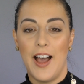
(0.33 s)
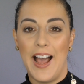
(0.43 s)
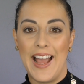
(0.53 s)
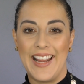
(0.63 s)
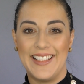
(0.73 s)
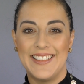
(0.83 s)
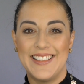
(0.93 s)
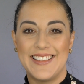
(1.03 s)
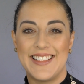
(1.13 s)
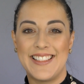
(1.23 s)
Hi,
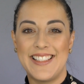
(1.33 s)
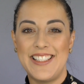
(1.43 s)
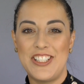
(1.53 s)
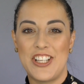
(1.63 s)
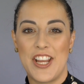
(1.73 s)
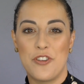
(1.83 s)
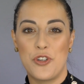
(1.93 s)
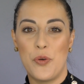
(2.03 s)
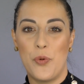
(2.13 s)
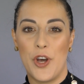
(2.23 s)
this is
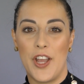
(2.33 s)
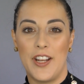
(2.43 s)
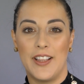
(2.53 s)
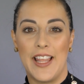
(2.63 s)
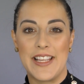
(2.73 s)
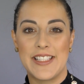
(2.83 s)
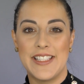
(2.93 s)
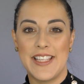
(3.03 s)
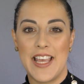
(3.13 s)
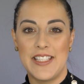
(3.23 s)
Chandra Wood,
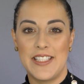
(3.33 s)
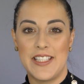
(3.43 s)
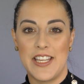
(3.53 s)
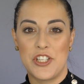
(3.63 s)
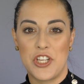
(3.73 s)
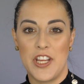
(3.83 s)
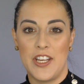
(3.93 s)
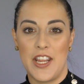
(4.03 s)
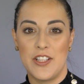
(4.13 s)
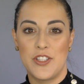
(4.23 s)
licensed
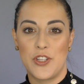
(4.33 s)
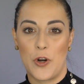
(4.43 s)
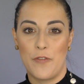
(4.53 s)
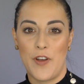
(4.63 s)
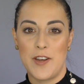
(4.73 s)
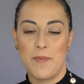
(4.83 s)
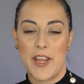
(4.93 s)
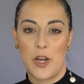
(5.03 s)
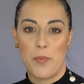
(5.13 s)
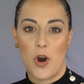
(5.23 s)
esthetician and certified
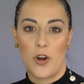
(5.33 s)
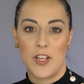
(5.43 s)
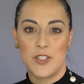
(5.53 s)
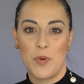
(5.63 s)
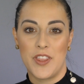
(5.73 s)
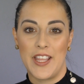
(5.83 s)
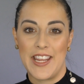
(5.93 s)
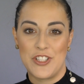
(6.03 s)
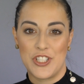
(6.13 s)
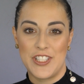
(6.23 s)
makeup artist with
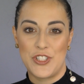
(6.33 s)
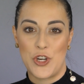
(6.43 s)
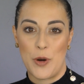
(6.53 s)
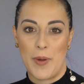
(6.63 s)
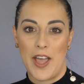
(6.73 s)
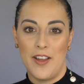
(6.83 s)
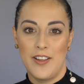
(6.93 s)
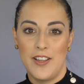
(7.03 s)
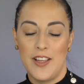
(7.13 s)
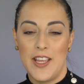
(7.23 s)
Ageless Derma.
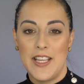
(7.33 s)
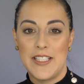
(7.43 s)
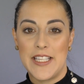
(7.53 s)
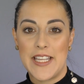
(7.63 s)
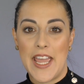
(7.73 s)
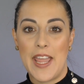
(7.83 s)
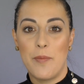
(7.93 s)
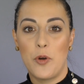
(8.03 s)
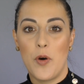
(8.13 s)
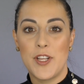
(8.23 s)
Today
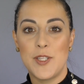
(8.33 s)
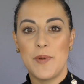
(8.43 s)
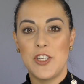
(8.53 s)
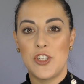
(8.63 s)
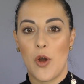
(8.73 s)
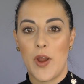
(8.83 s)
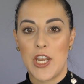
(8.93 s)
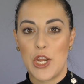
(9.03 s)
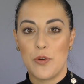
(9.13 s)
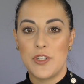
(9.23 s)
I'm going to be
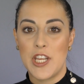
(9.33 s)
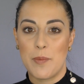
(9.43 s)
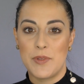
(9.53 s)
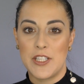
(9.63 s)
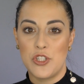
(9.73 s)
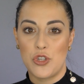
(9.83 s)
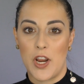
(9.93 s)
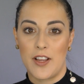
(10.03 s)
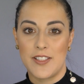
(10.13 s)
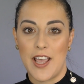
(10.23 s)
showing you tips and
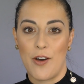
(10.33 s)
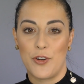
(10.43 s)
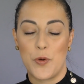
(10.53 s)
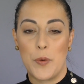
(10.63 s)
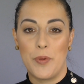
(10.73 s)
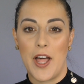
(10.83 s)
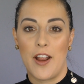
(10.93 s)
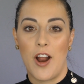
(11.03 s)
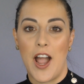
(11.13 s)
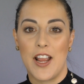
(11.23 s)
tricks how to apply
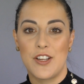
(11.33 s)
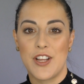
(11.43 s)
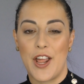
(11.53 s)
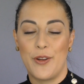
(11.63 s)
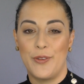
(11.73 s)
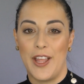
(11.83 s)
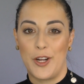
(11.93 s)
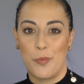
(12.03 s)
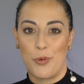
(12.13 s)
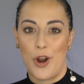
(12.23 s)
your eyeshadow
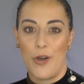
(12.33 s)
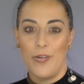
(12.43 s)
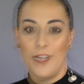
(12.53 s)
like a pro.